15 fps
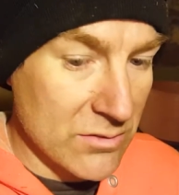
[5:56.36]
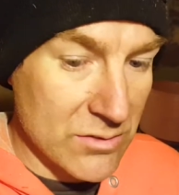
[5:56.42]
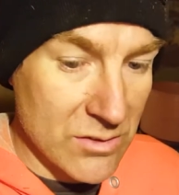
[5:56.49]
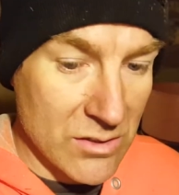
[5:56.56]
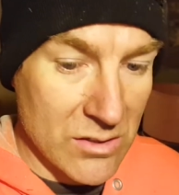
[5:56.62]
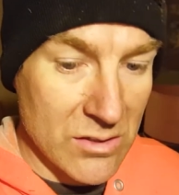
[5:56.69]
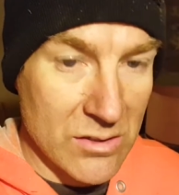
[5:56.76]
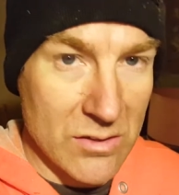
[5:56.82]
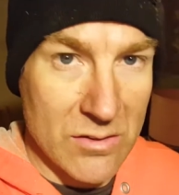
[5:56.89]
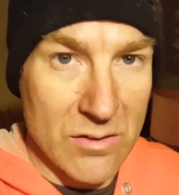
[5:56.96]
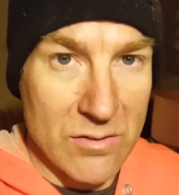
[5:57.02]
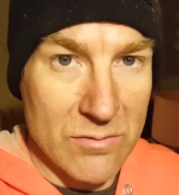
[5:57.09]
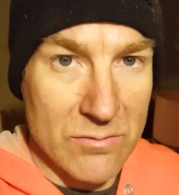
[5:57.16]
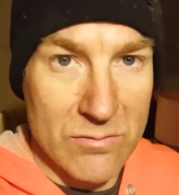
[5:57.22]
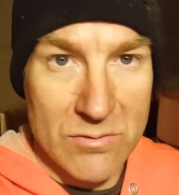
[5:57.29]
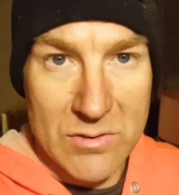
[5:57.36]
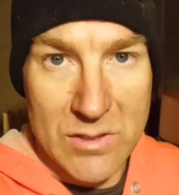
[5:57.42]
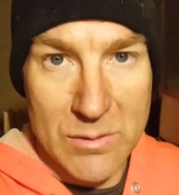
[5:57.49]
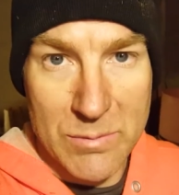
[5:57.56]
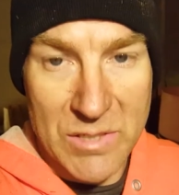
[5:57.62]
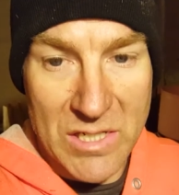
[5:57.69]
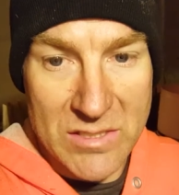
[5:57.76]
I'll try
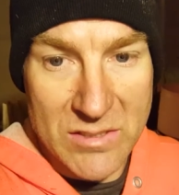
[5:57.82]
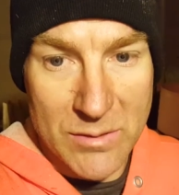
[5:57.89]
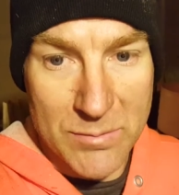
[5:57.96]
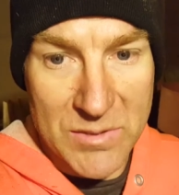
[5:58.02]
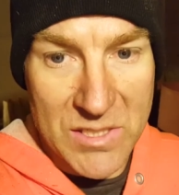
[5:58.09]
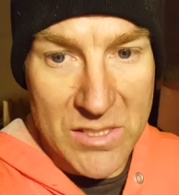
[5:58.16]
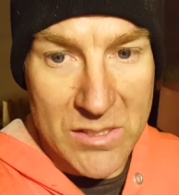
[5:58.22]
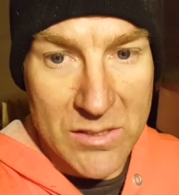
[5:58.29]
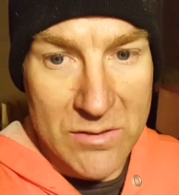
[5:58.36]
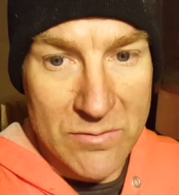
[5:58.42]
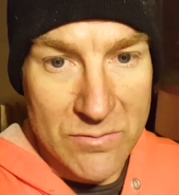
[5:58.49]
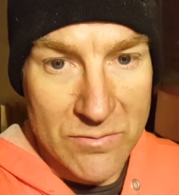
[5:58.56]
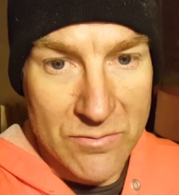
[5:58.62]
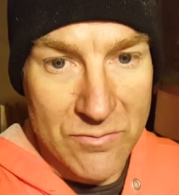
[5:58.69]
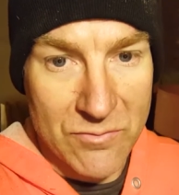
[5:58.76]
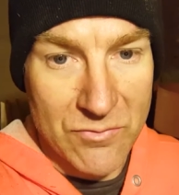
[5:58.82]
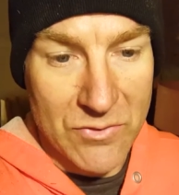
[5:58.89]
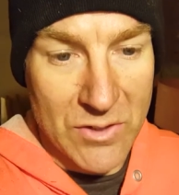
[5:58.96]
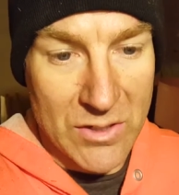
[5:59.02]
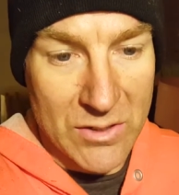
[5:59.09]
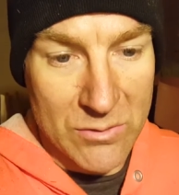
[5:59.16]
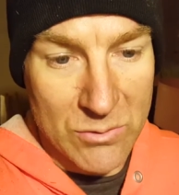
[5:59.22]
to keep you guys updated
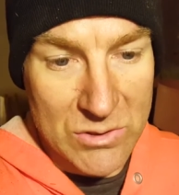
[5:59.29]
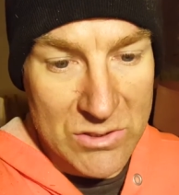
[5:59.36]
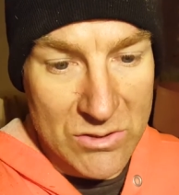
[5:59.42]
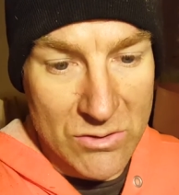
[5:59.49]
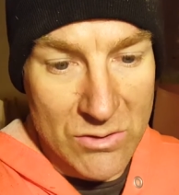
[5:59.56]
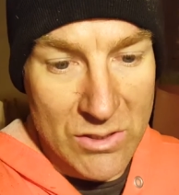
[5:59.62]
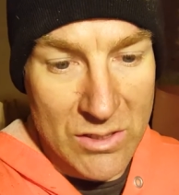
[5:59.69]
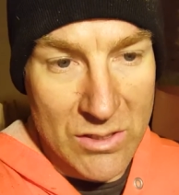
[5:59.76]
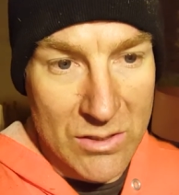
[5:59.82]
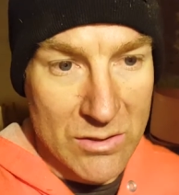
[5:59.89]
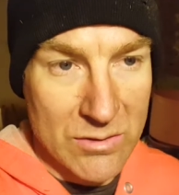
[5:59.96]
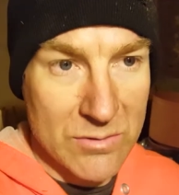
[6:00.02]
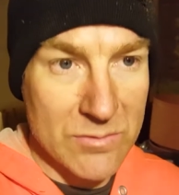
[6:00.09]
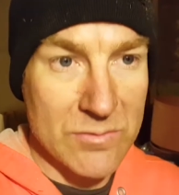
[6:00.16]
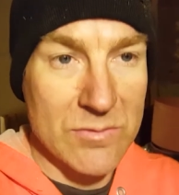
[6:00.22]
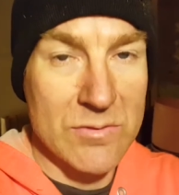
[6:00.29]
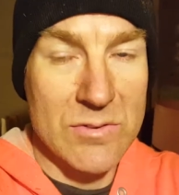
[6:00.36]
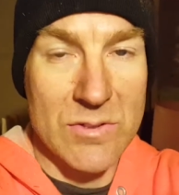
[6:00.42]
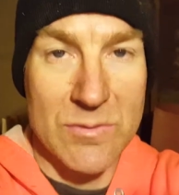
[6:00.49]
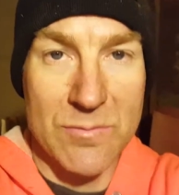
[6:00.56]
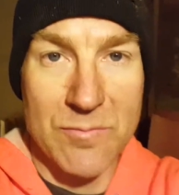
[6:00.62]
on what's going on.